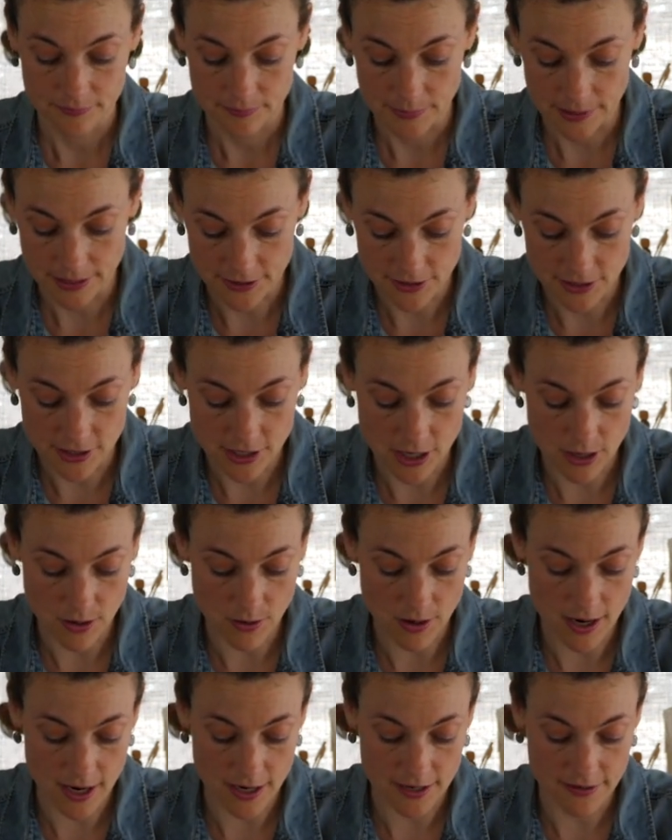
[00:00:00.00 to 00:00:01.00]
But there's no
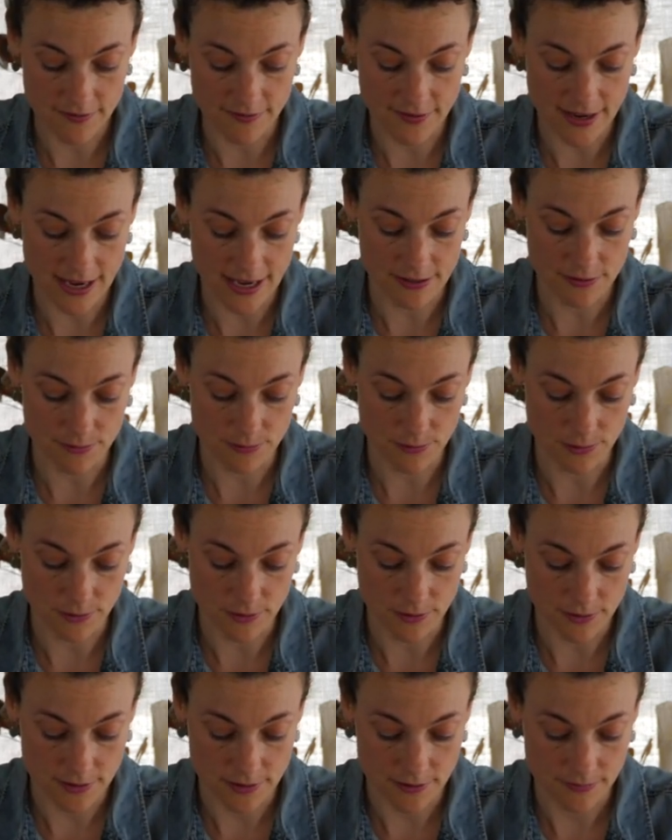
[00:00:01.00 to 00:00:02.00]
hard and fast
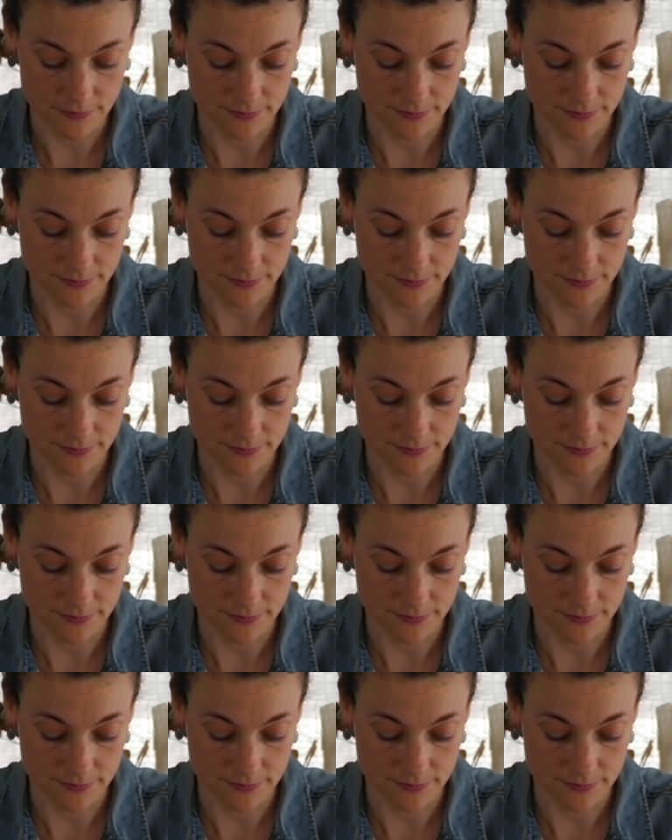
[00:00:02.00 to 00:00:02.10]
rules.